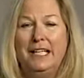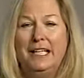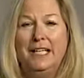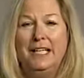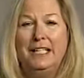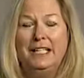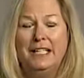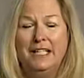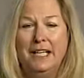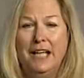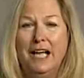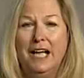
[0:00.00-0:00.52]

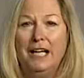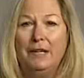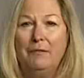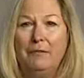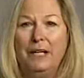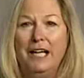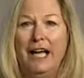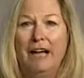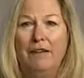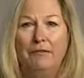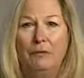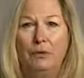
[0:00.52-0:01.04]
Tonight
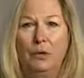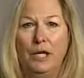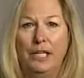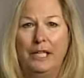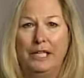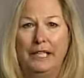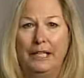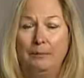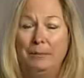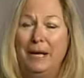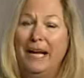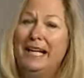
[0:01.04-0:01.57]
we have
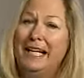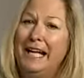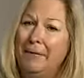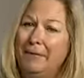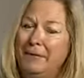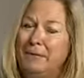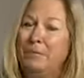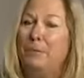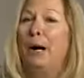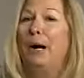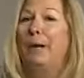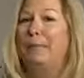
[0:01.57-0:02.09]
one. My name
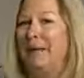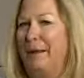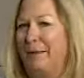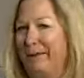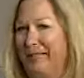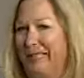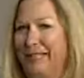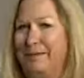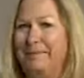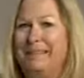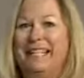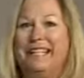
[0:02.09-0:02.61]
is Barb
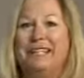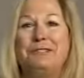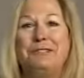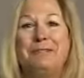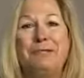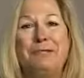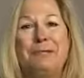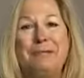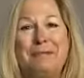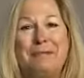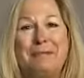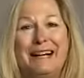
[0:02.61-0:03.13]
Emmett. Let me
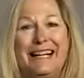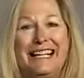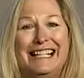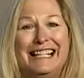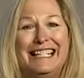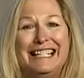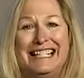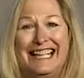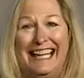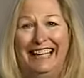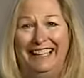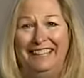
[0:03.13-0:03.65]
introduce
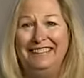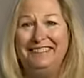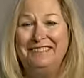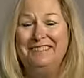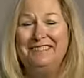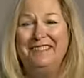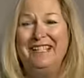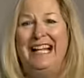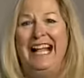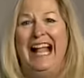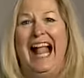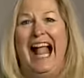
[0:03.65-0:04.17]

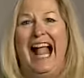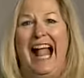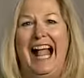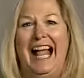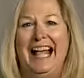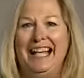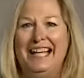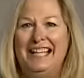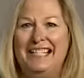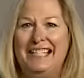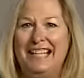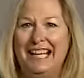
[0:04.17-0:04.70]
myself,
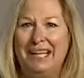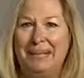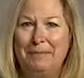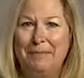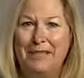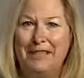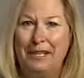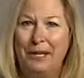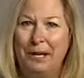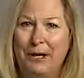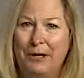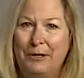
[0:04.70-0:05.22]
and I'll
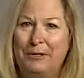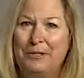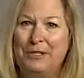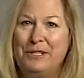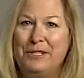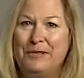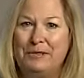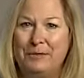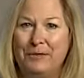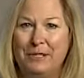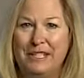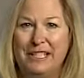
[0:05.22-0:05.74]
be the
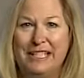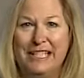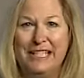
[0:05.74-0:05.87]
host for this